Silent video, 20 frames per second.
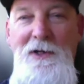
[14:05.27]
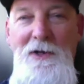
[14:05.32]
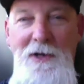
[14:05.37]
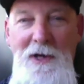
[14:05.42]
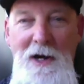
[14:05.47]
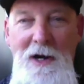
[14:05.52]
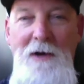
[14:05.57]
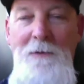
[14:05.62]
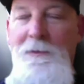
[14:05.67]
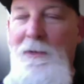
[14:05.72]
Look
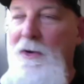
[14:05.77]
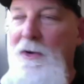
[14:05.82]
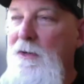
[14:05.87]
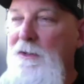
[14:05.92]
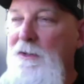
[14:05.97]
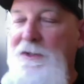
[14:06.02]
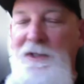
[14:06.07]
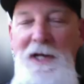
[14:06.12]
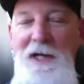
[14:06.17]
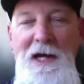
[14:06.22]
at our
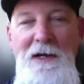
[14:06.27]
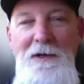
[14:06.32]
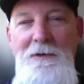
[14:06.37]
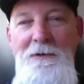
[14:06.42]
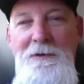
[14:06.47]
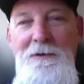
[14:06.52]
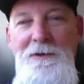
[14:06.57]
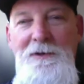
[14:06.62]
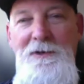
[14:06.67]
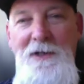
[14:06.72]

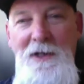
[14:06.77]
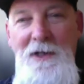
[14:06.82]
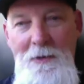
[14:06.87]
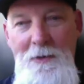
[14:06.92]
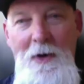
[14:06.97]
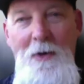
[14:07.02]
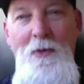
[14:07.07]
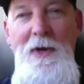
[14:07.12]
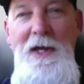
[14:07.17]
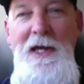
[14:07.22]
motorcycles. Look
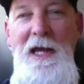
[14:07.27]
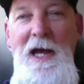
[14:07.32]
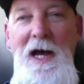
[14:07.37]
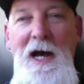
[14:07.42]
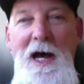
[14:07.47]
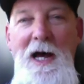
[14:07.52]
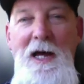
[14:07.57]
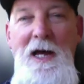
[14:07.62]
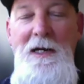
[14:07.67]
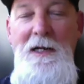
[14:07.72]
what we
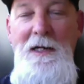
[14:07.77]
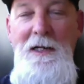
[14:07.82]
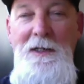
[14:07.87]
got.